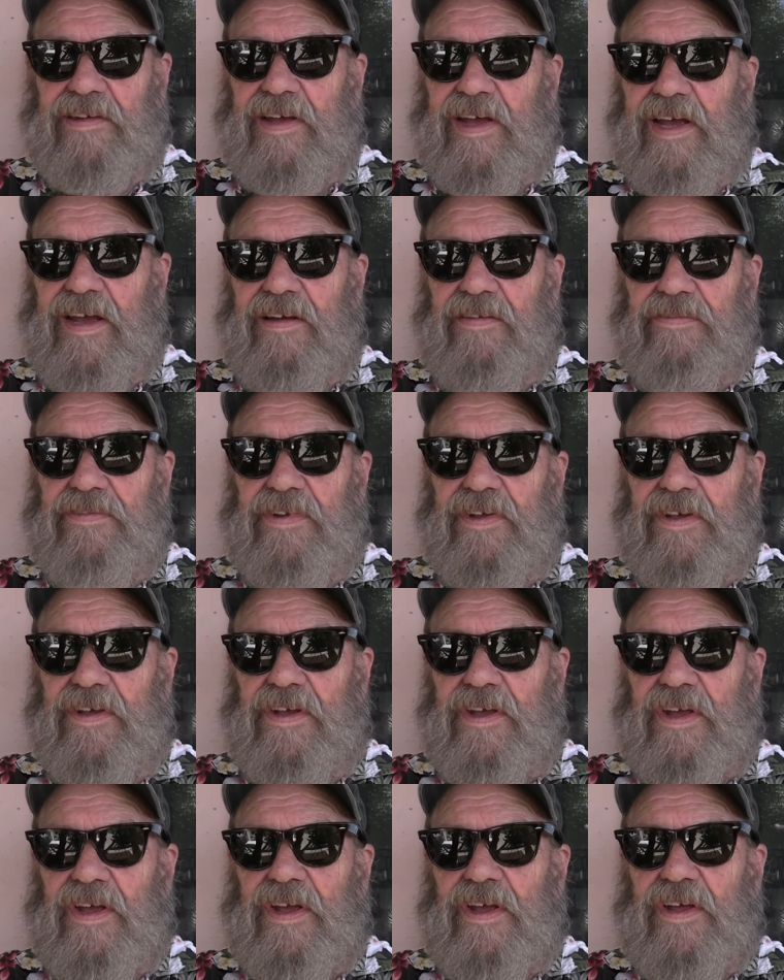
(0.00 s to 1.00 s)
You have
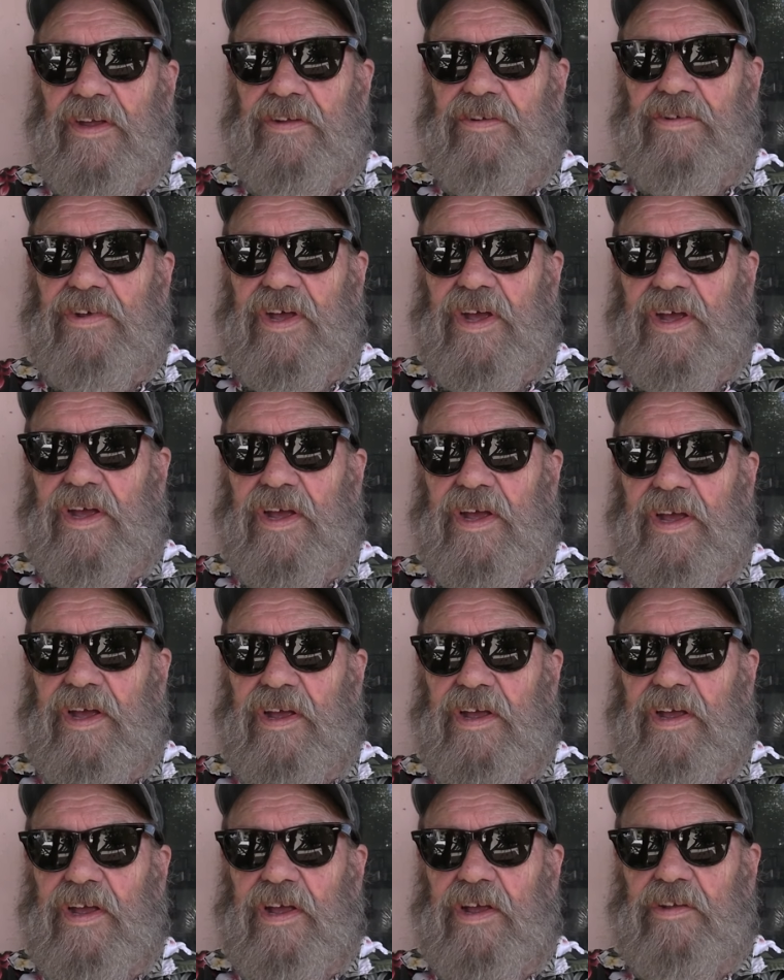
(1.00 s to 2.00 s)
to
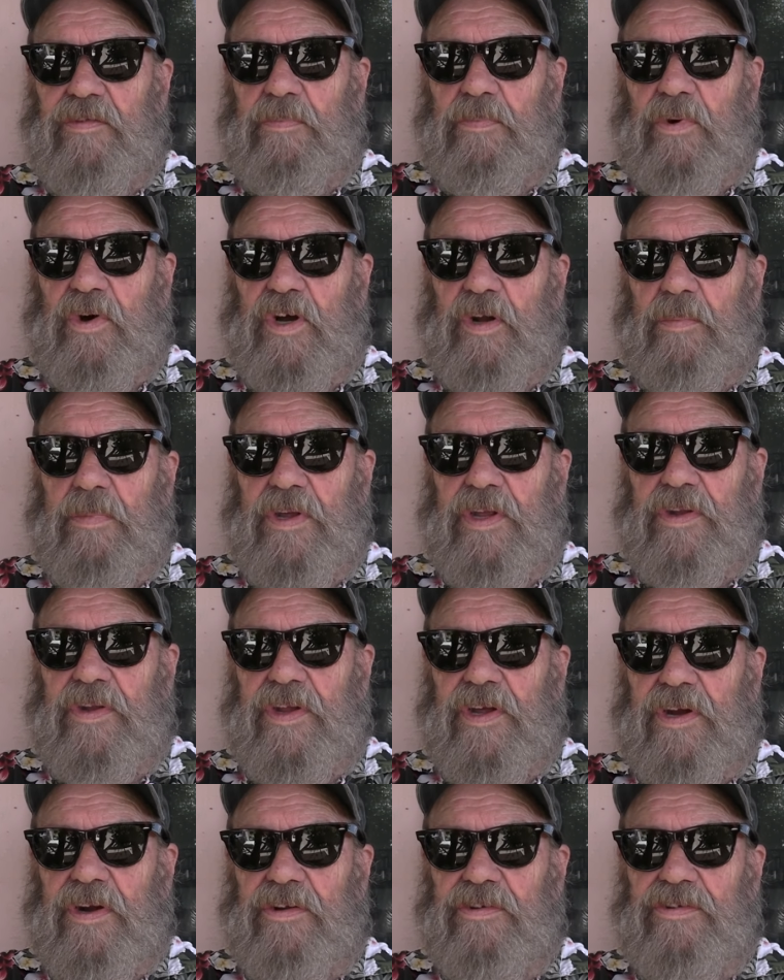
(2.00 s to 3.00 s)
just put them in
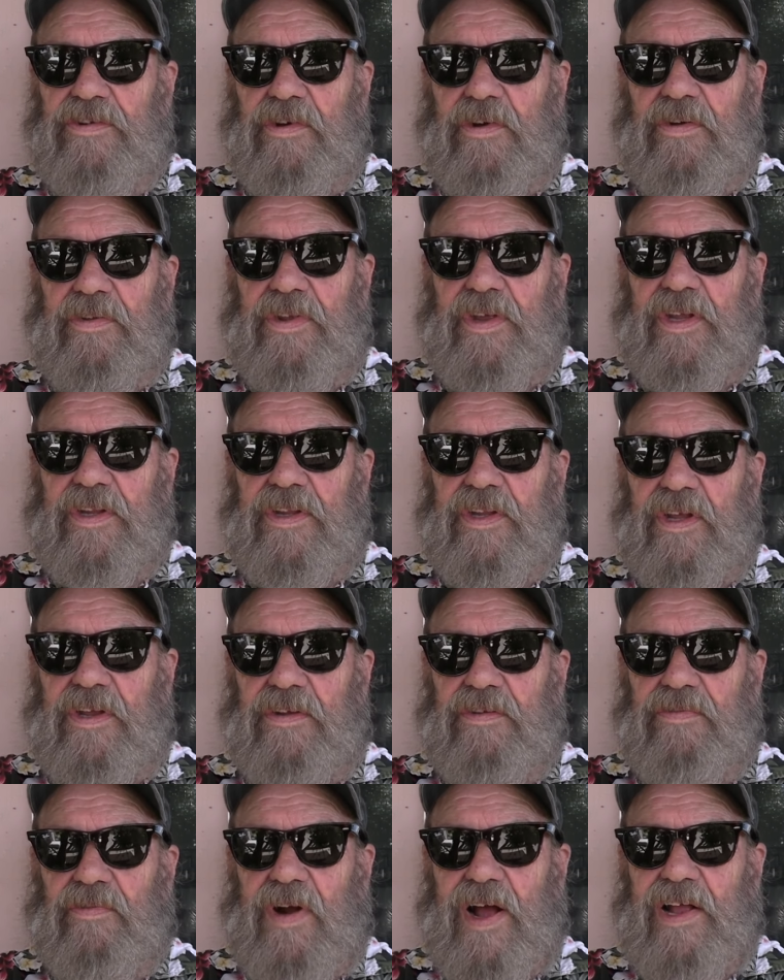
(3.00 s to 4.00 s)
there so that
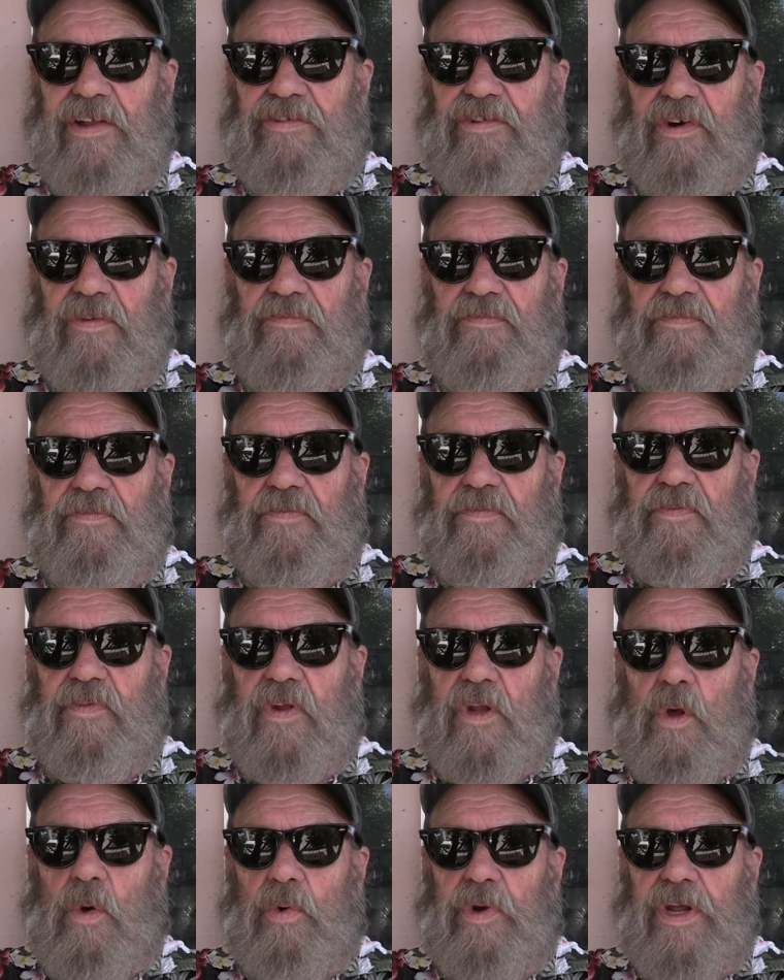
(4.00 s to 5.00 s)
these rods are
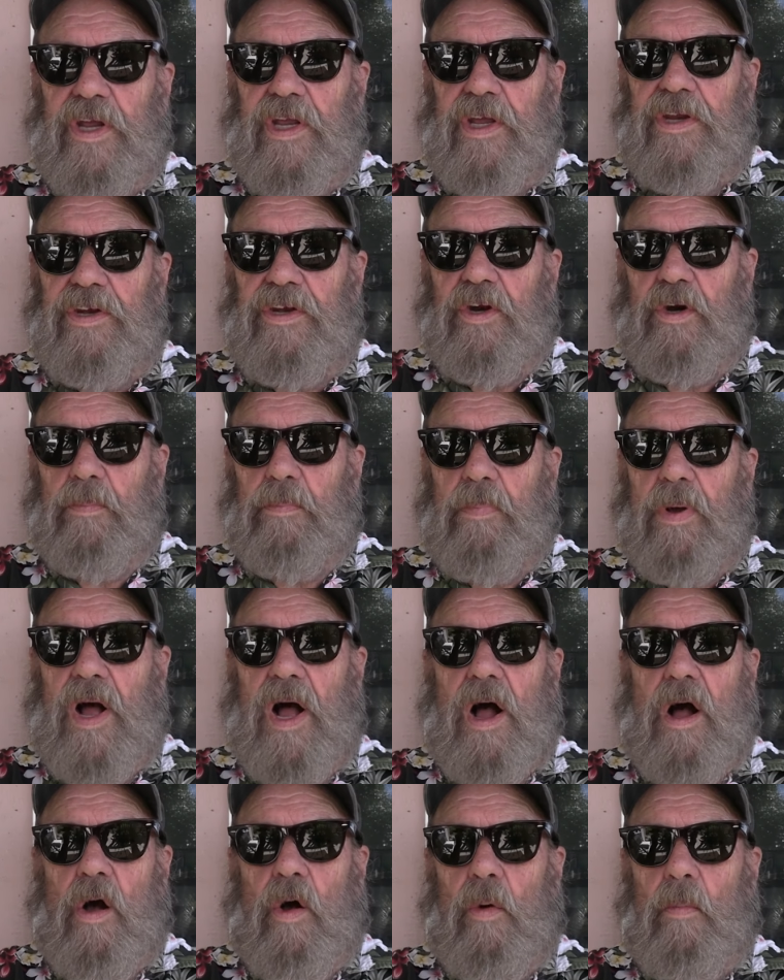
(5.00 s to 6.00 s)
floating in your
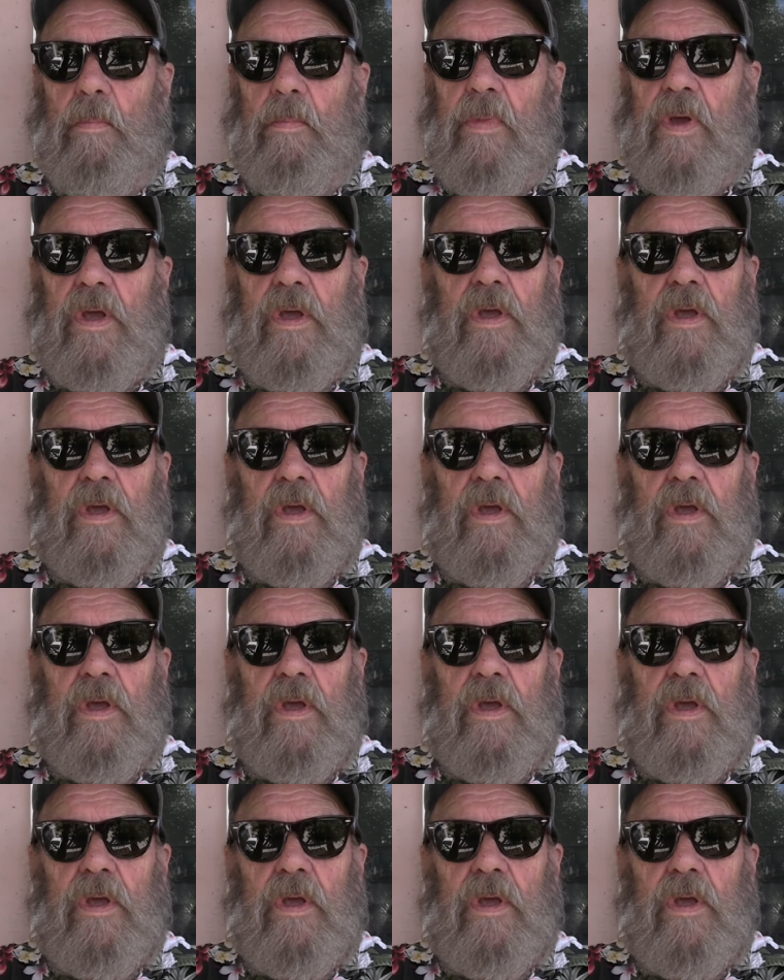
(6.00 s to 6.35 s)
palm.